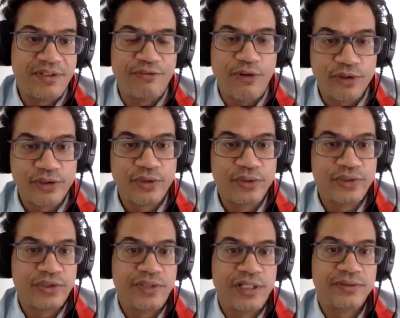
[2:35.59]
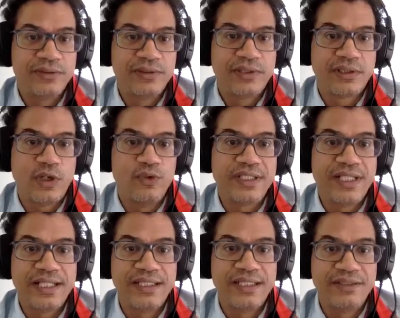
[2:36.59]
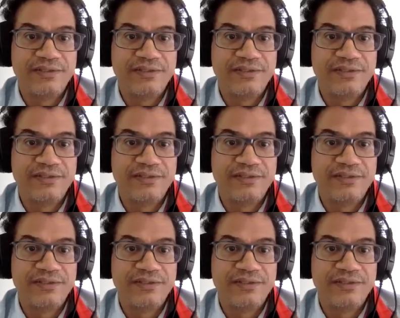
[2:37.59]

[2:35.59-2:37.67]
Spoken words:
falsehoods around COVID-19